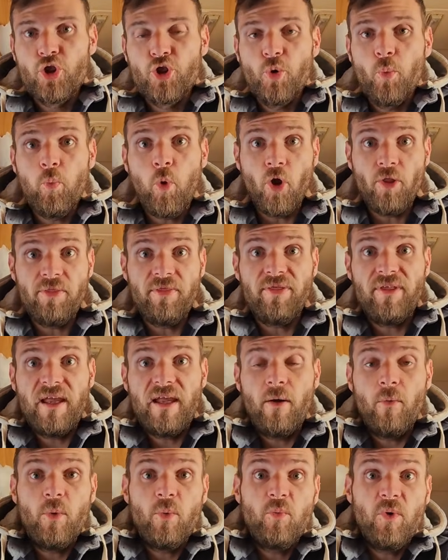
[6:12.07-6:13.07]
The one
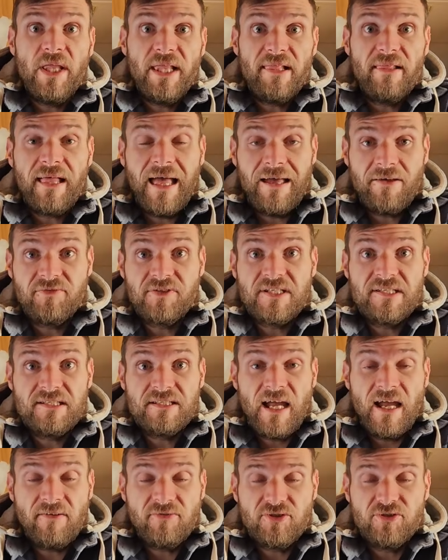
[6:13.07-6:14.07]
thing I will have to
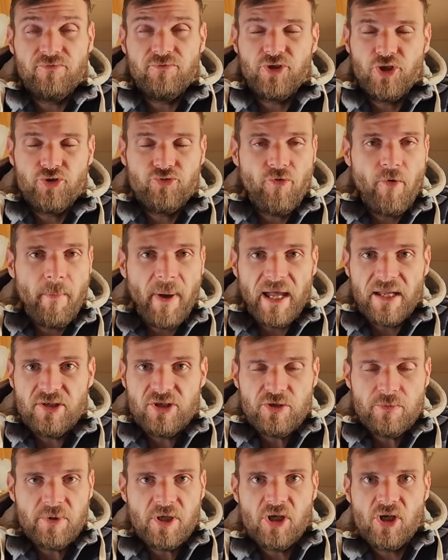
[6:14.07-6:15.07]
just
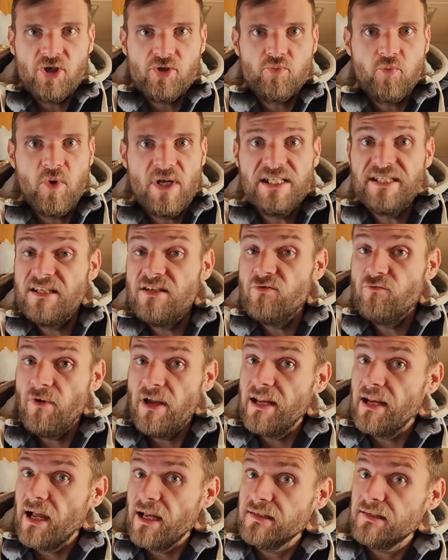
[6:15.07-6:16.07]
remind you, because we didn't
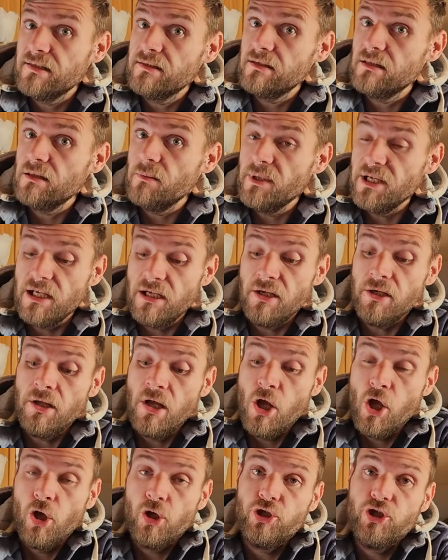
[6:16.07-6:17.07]
realise this at the beginning,
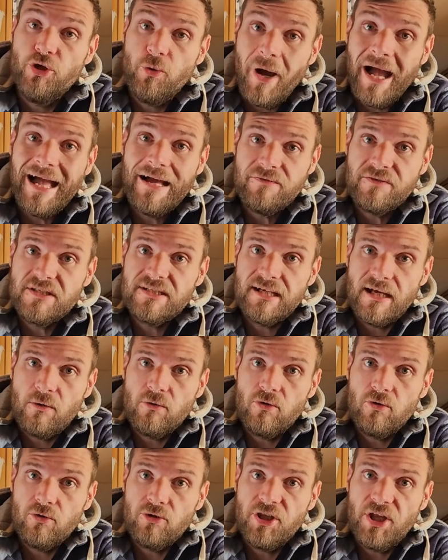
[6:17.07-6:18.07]
you have to
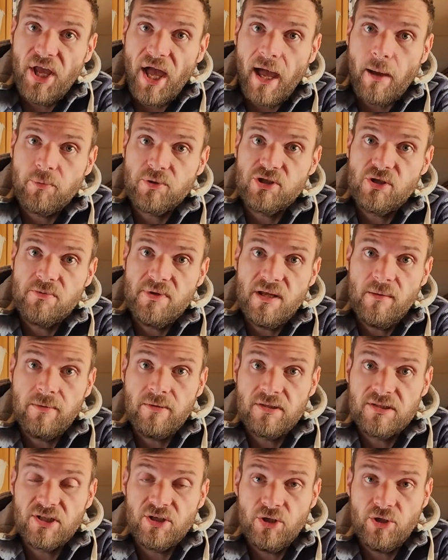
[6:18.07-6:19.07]
download the app to be
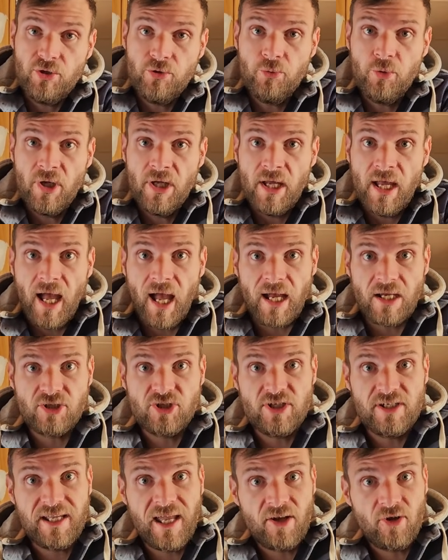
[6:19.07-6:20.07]
able to
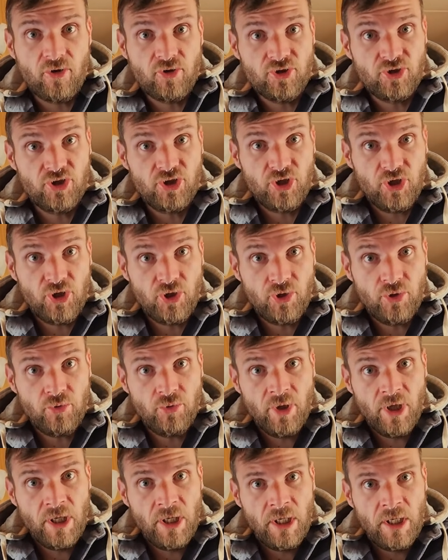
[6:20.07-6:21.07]
actually get
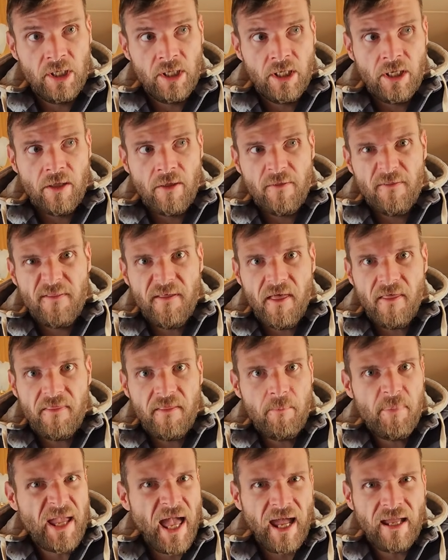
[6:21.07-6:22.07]
onto the
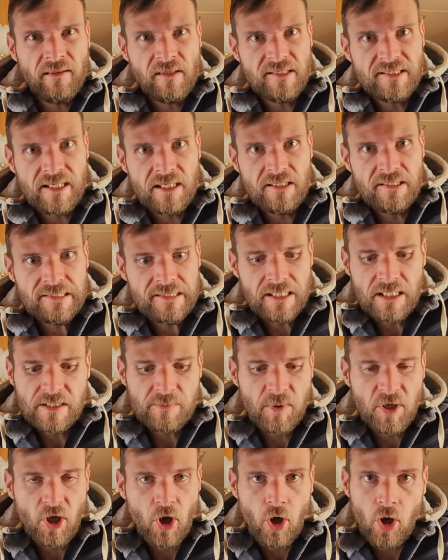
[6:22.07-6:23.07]
behind the scenes
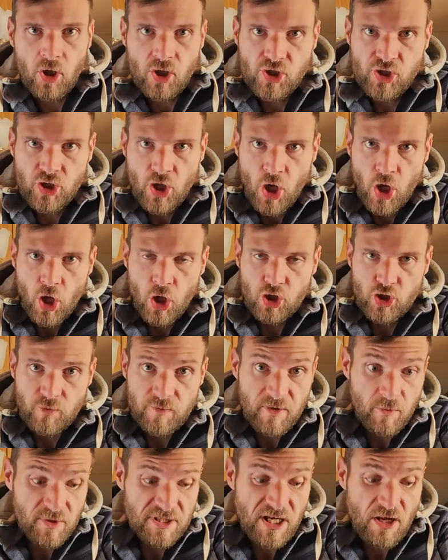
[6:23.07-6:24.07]
things, because
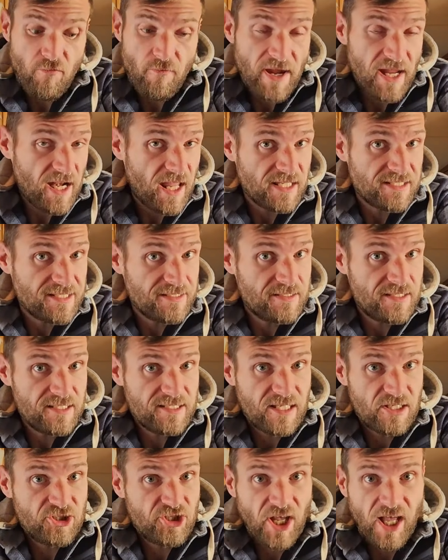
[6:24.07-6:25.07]
something we didn't realise is
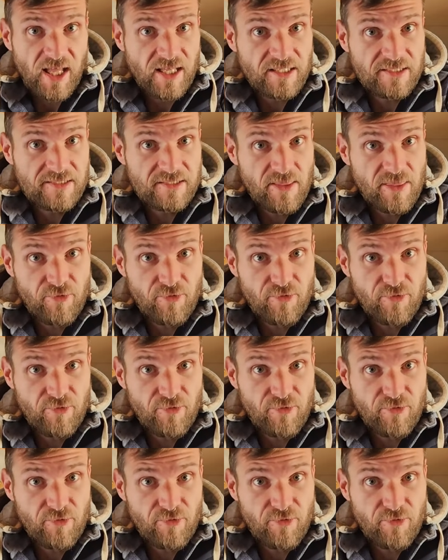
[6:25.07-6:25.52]
this actually has